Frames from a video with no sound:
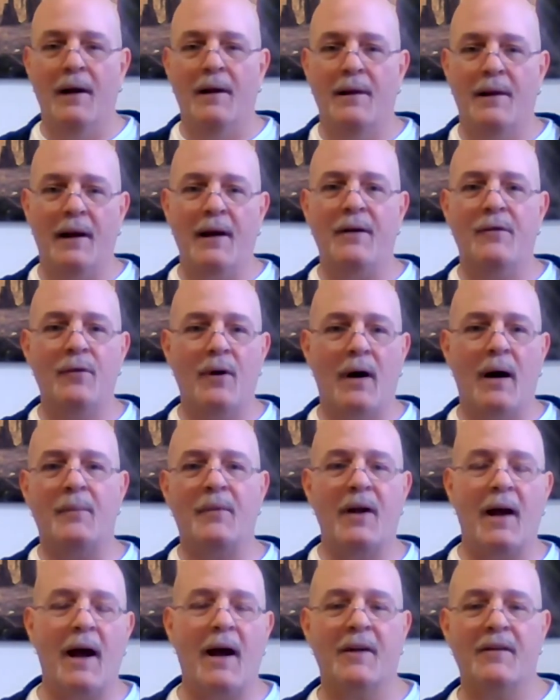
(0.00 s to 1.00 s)
They dropped
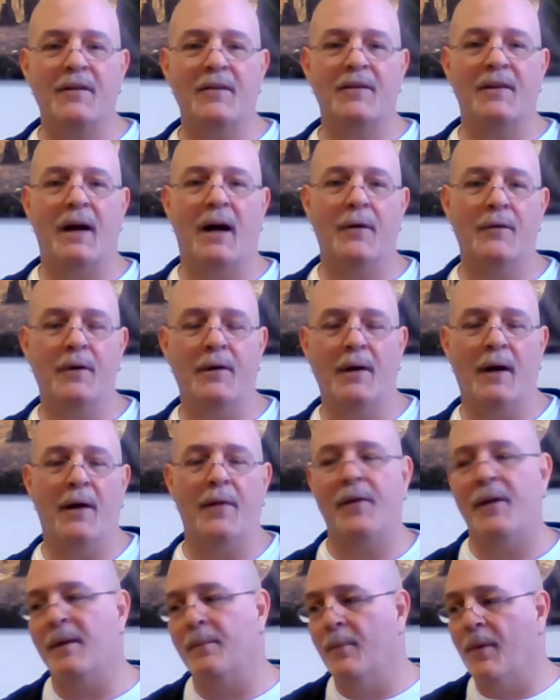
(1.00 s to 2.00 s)
taxes down to
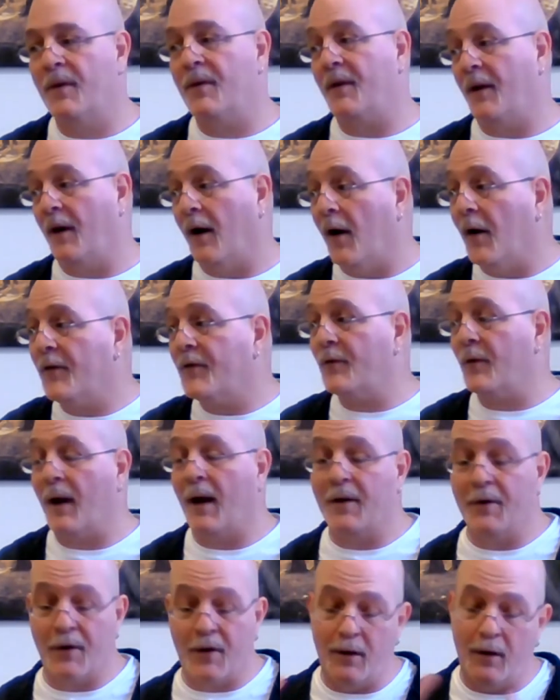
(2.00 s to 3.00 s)
nothing, but they also
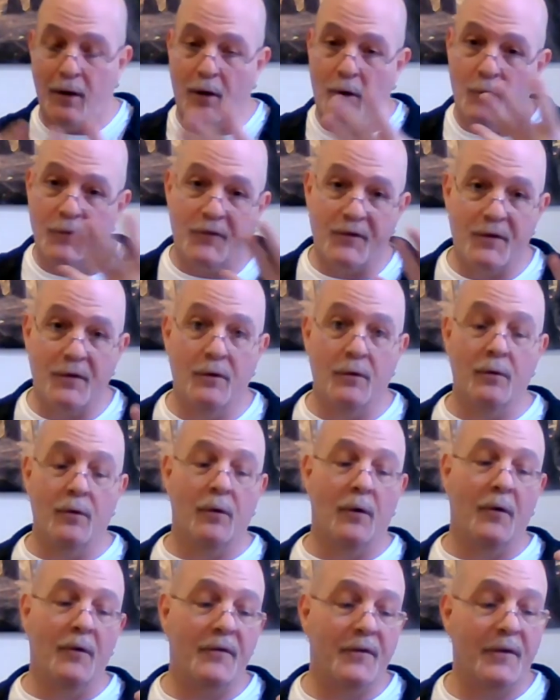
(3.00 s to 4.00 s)
had to close
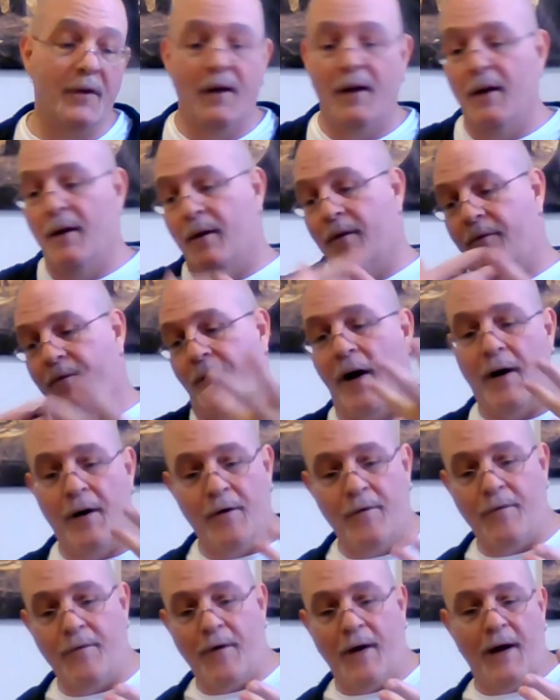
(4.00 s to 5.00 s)
schools.
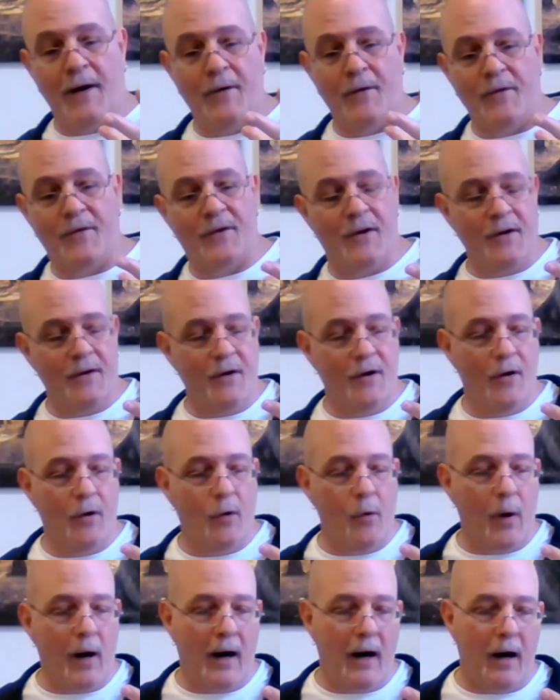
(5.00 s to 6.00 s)
Firefighters couldn't
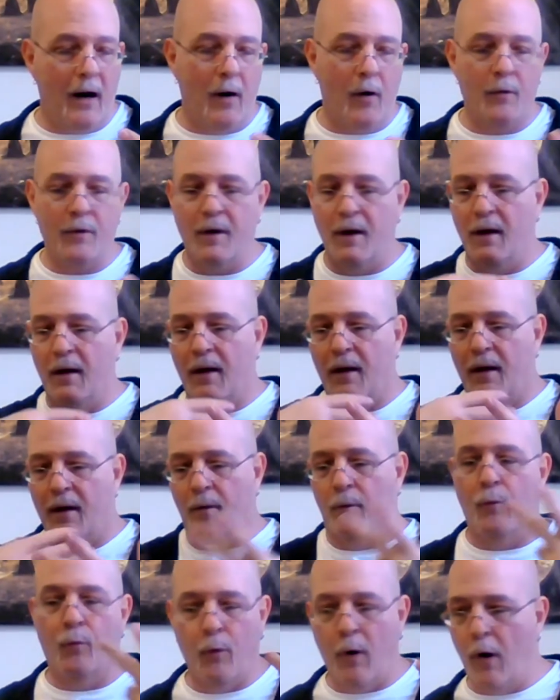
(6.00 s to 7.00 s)
go out.
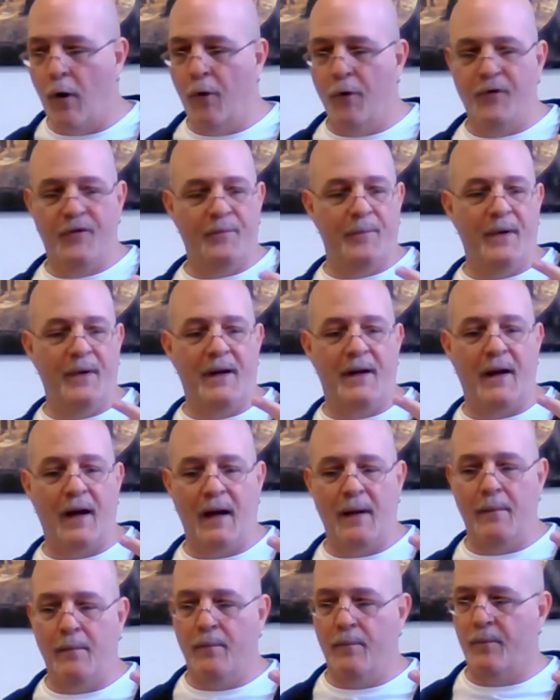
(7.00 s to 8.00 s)
Roads
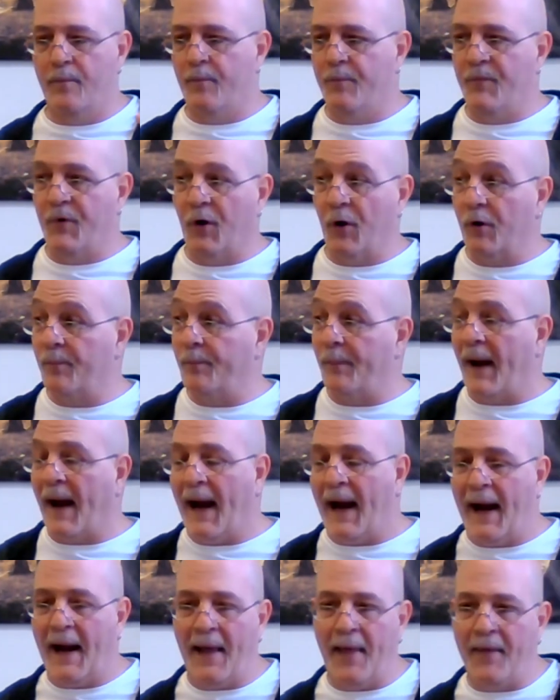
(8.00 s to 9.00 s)
became dirt
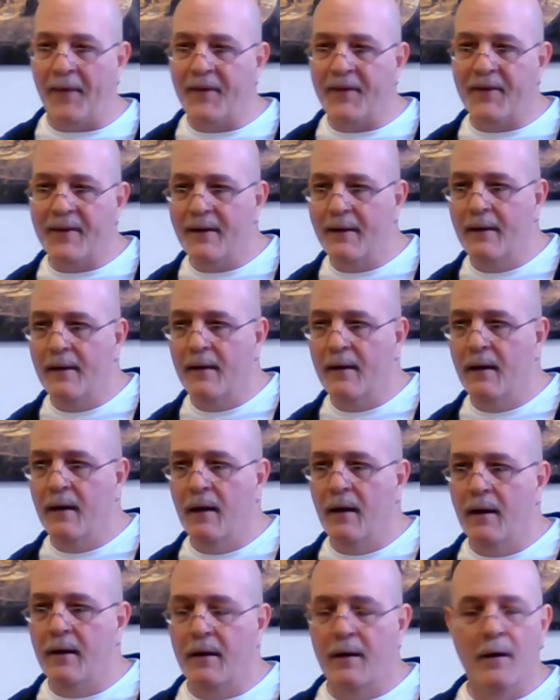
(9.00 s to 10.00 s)
paths,
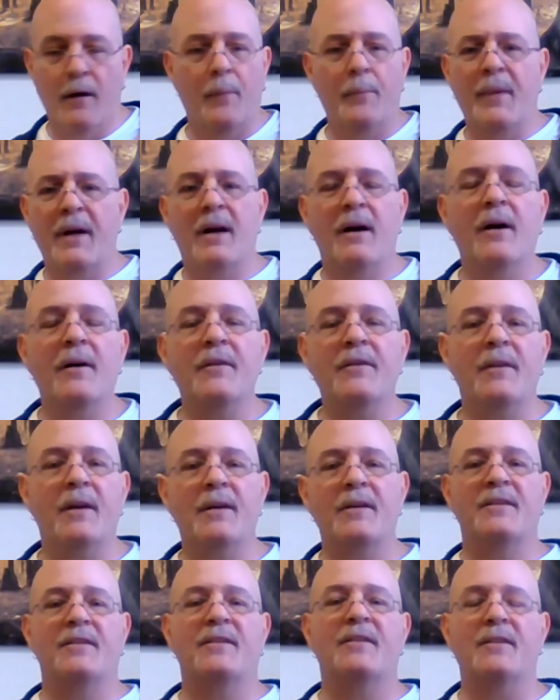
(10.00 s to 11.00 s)
you know, because
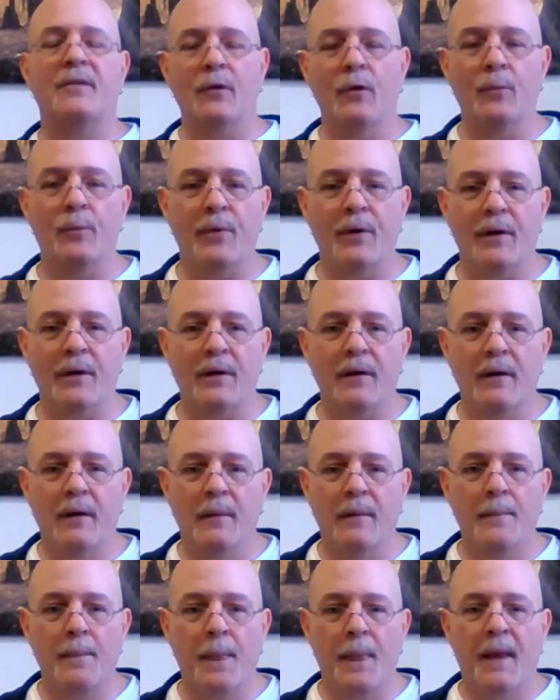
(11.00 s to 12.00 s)
it's stupid.
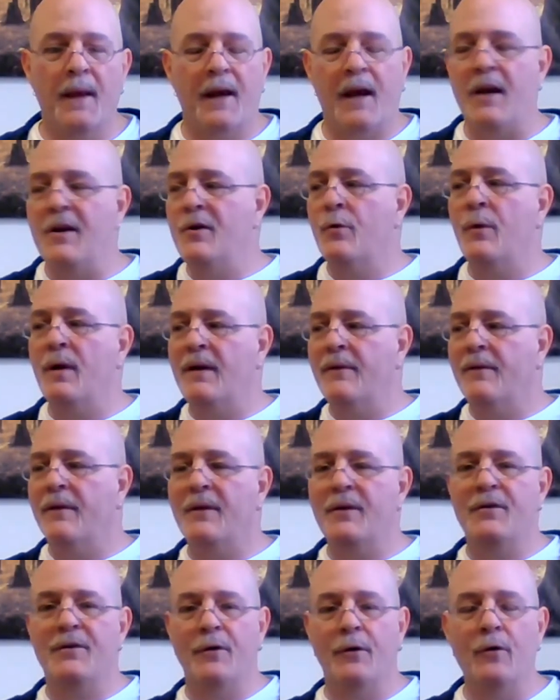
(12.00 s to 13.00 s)
Can you
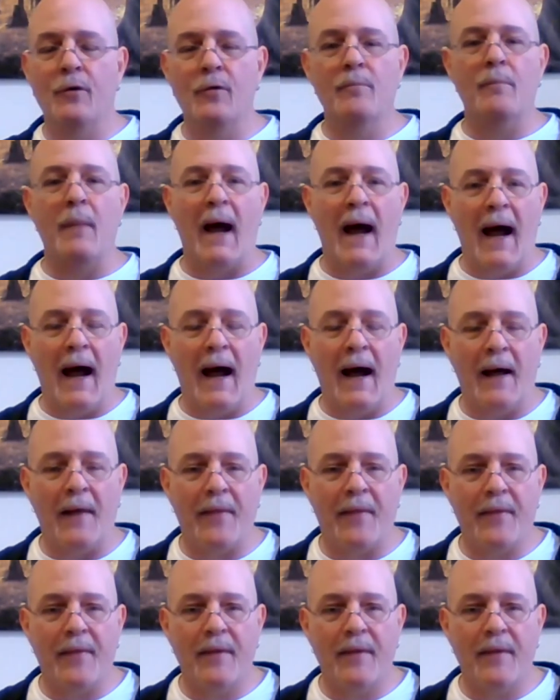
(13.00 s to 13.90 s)
even do math?